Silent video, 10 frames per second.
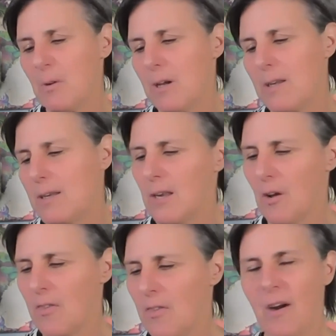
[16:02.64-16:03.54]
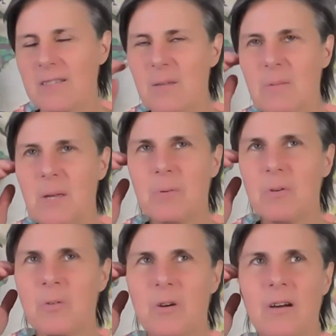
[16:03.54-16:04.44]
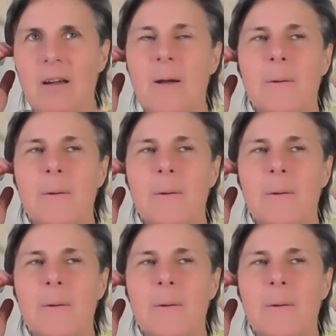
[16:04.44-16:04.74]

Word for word: would, you know, mm-hmm. there are some people who are